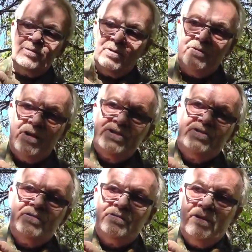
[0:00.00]
and you want to
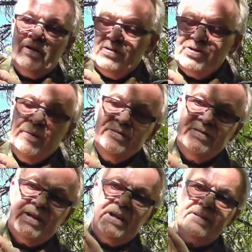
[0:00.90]
rest on on top
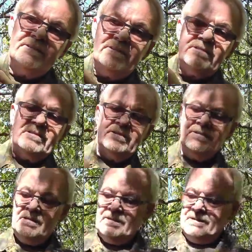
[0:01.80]
of it like this
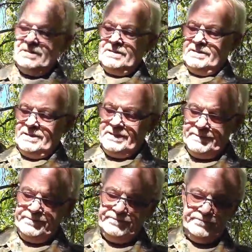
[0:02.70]

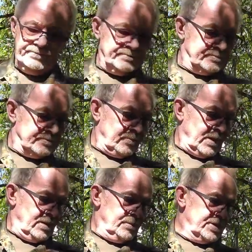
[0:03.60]
um,
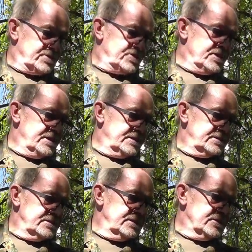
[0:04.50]
but uh,
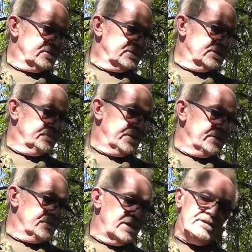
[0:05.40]
you know
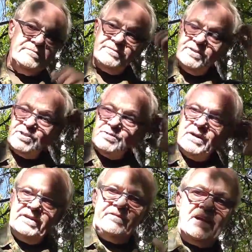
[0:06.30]
being made of this is made of